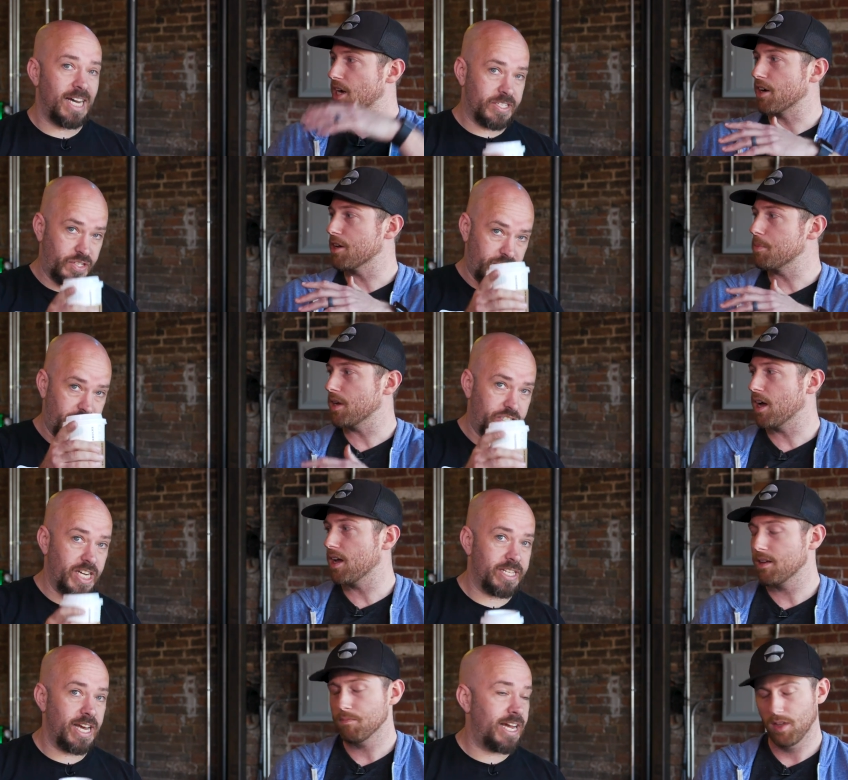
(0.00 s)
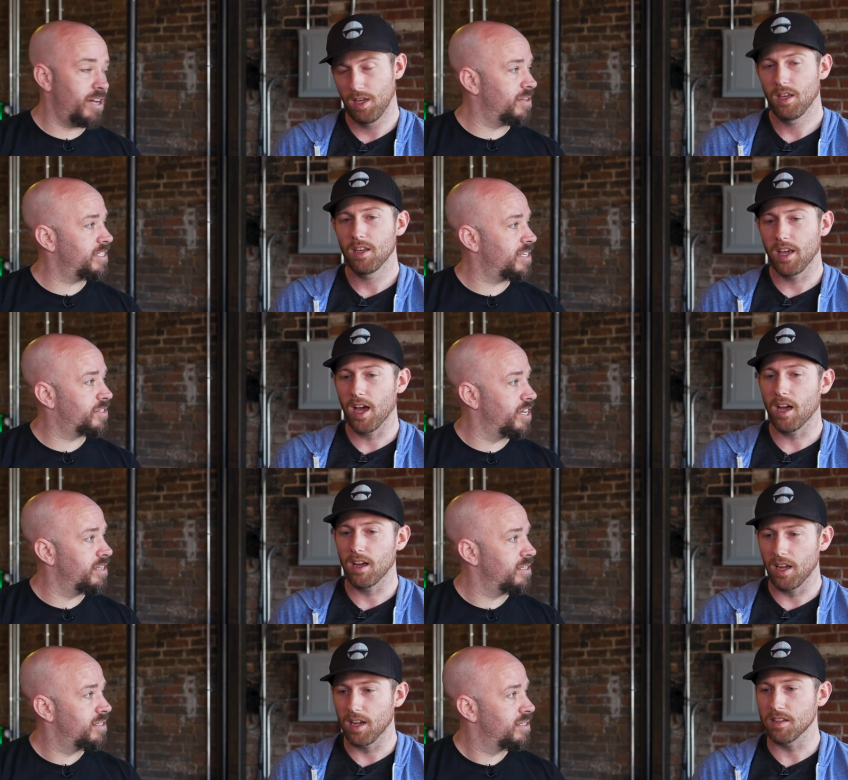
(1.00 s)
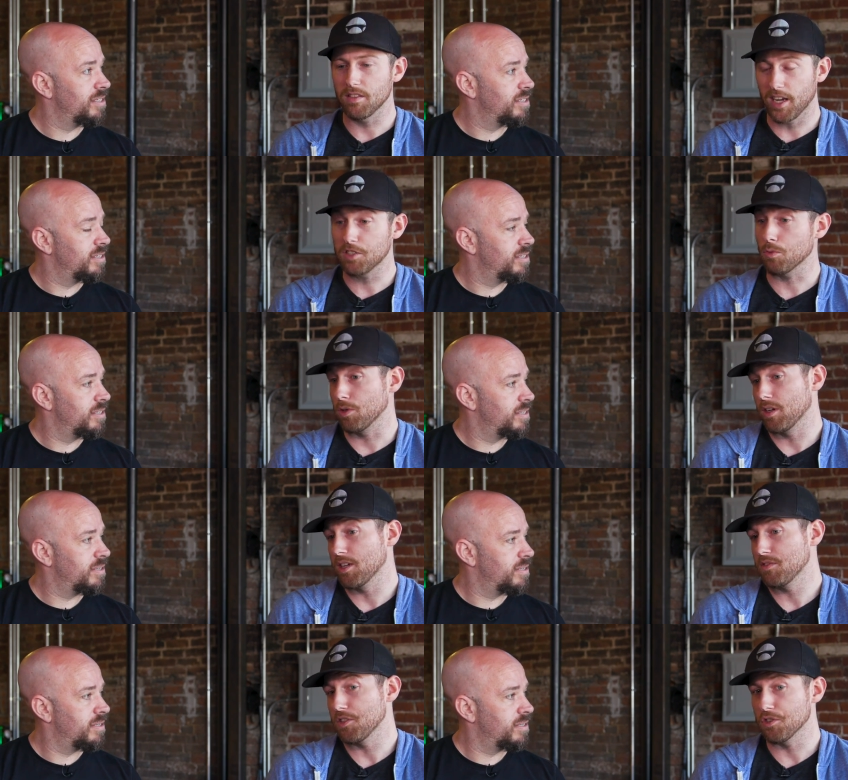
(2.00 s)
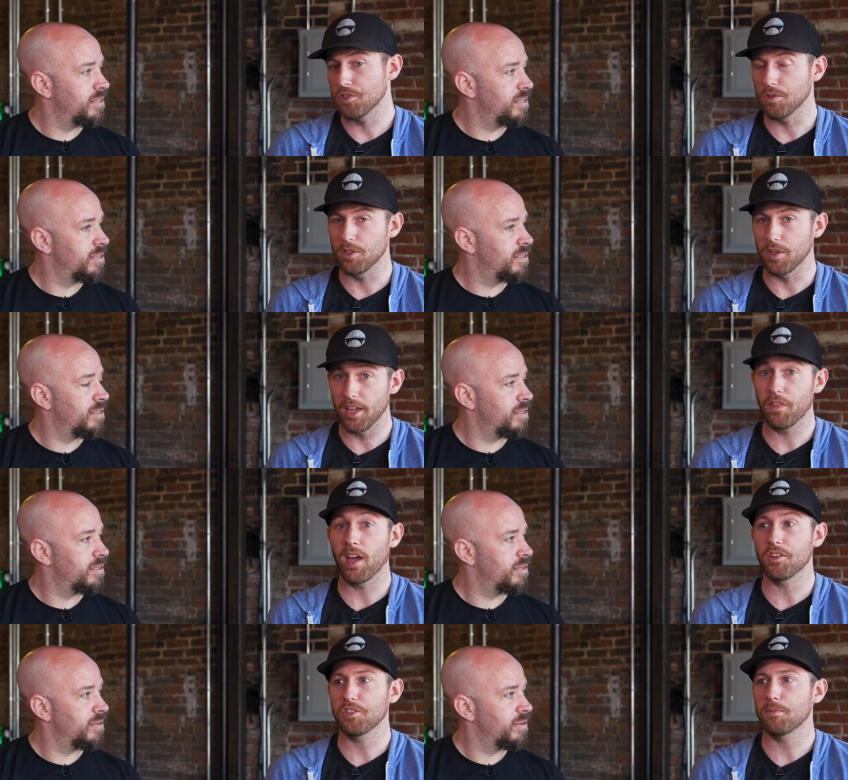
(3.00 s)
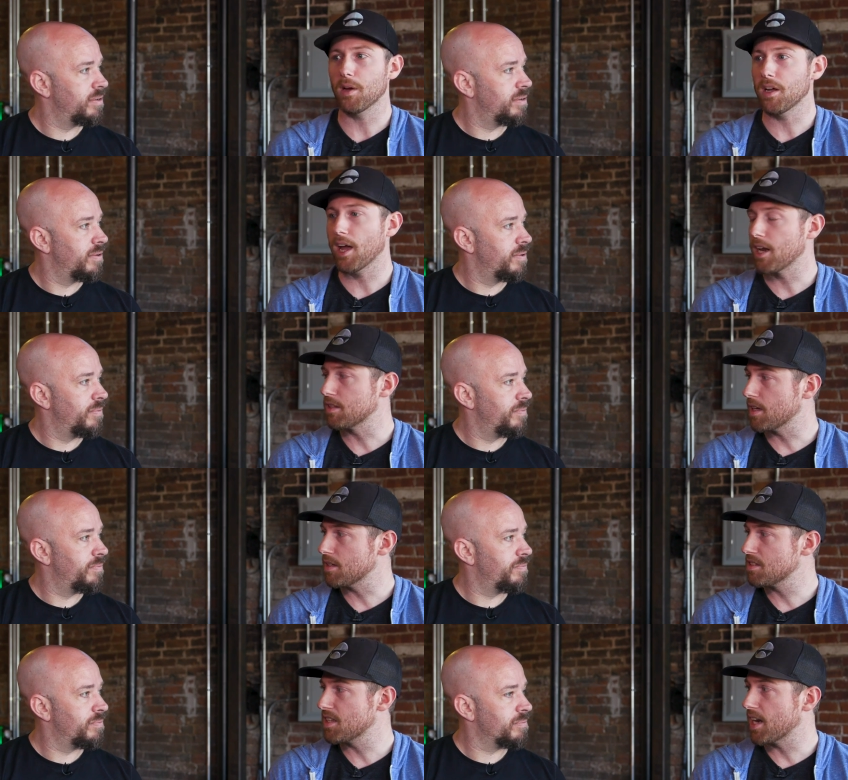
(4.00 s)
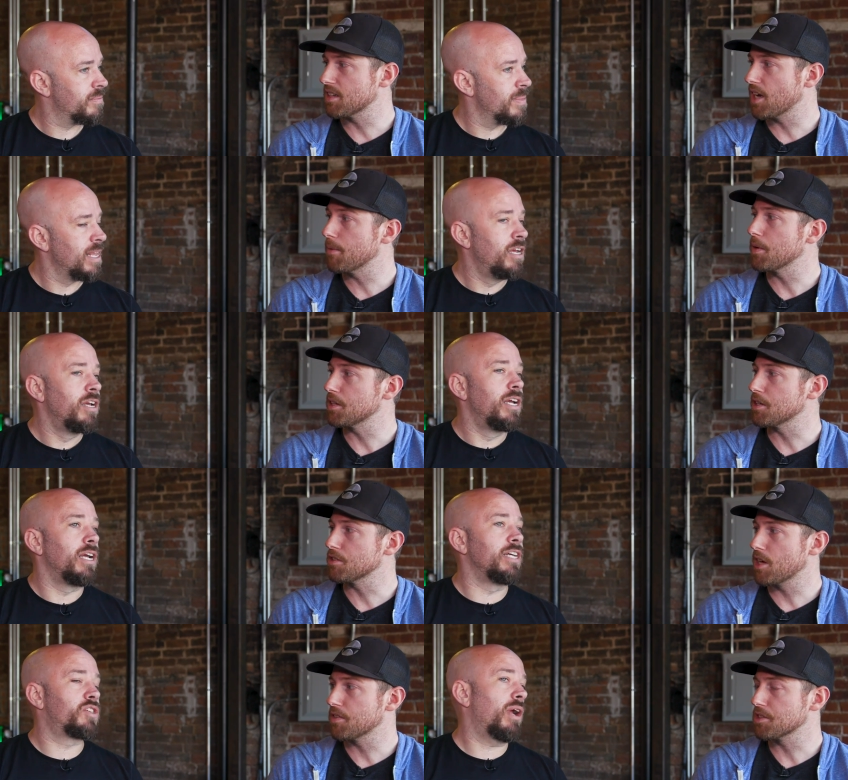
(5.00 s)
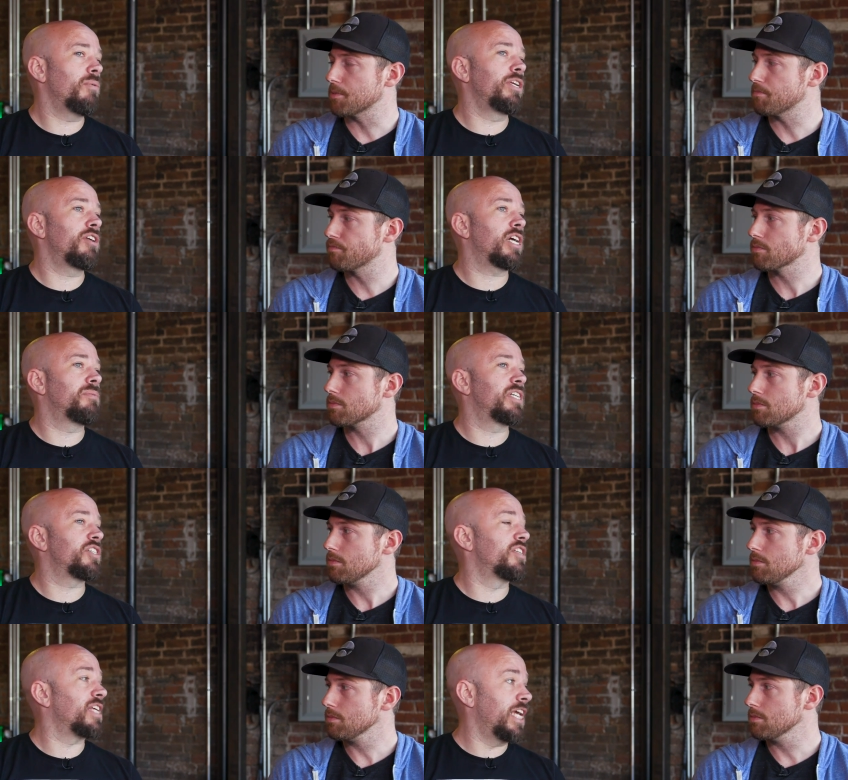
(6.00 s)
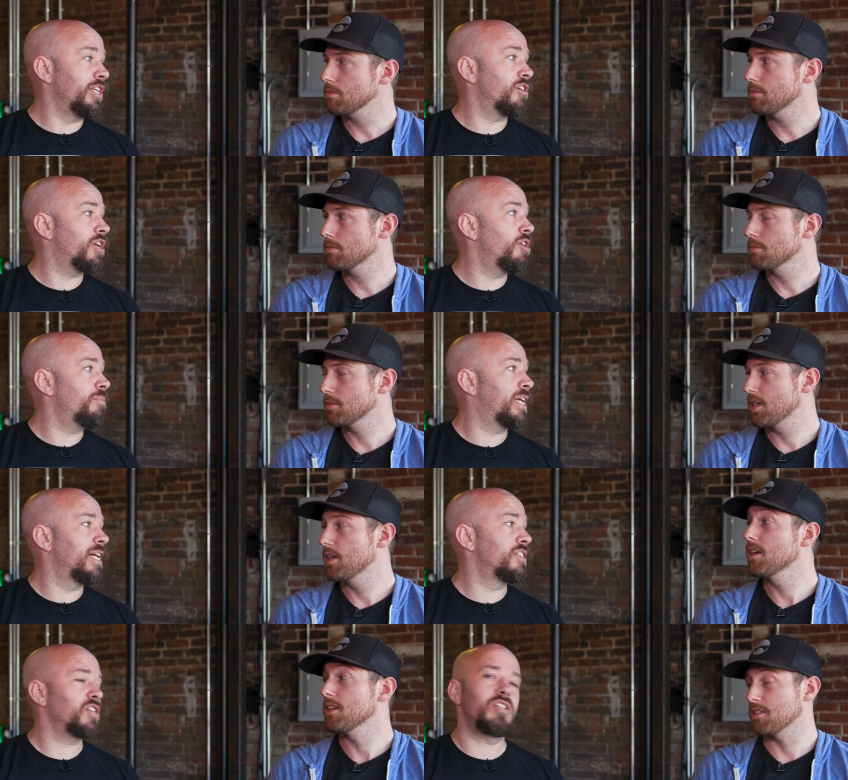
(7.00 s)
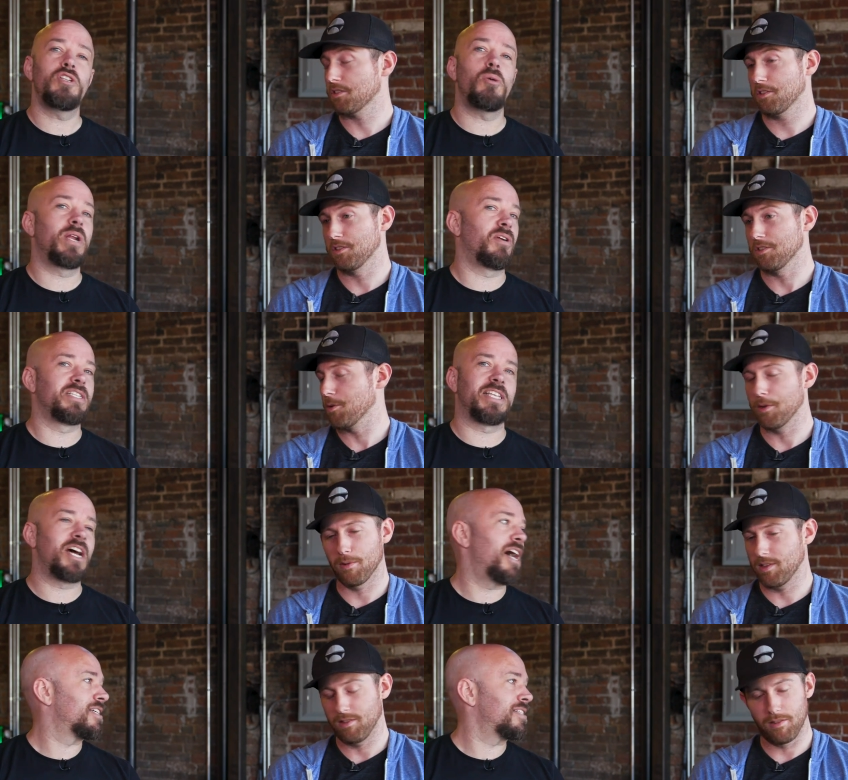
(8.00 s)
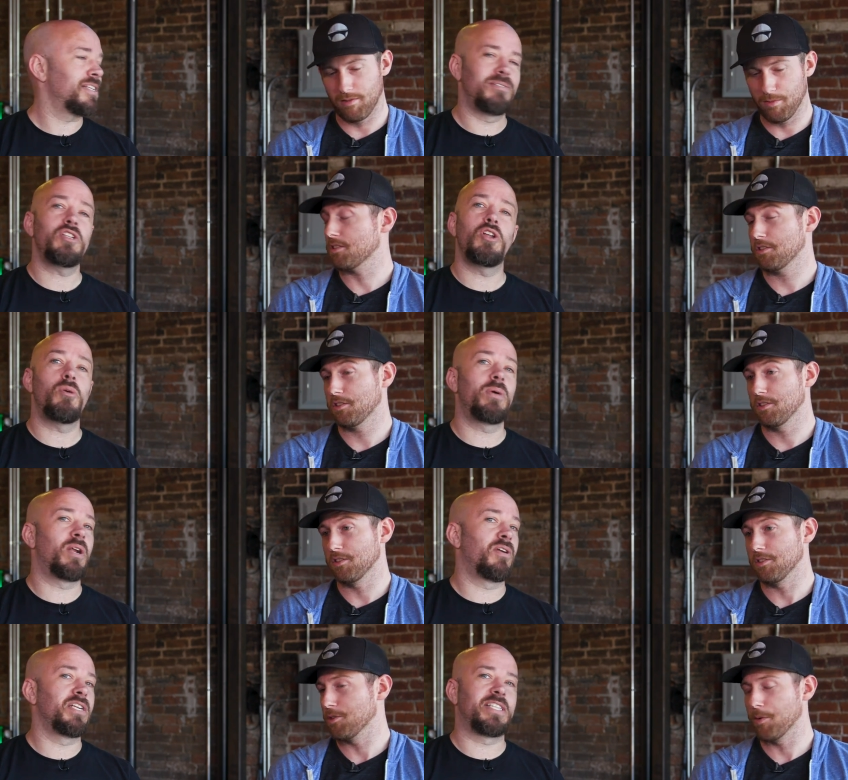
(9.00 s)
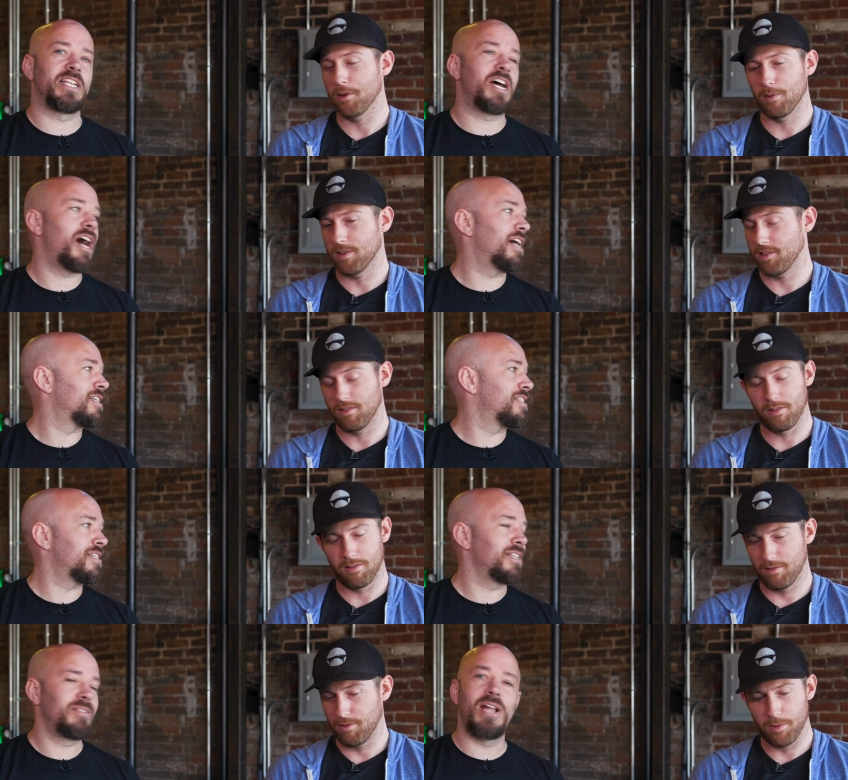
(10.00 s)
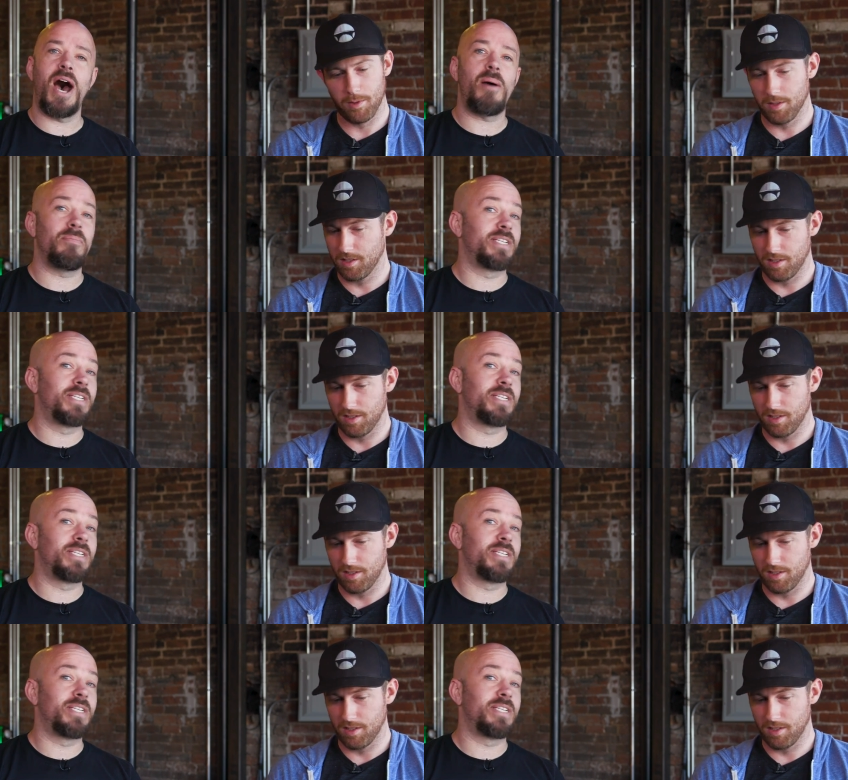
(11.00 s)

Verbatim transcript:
Speaker 1: Docs. You to check that out. That yeah, good. and that's a really nice feature too. And you get that just by adding that static typing to your.
Speaker 2: It's great when your documentation is in your code because yes. nobody reads nobody the docs. nobody reads the docs. Not